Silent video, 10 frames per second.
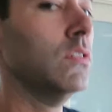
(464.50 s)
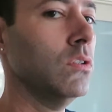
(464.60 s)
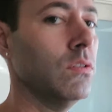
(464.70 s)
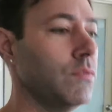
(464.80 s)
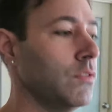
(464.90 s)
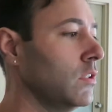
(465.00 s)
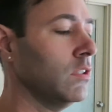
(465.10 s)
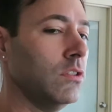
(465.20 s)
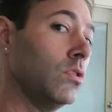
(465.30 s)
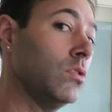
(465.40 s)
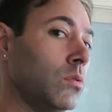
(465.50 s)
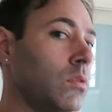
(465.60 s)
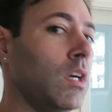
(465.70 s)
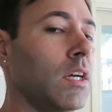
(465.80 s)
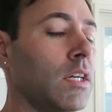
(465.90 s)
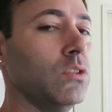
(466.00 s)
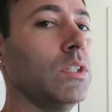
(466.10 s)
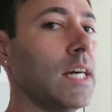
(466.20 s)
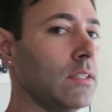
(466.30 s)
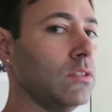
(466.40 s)
So for
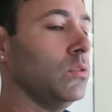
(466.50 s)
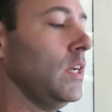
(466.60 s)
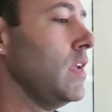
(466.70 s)
you guys who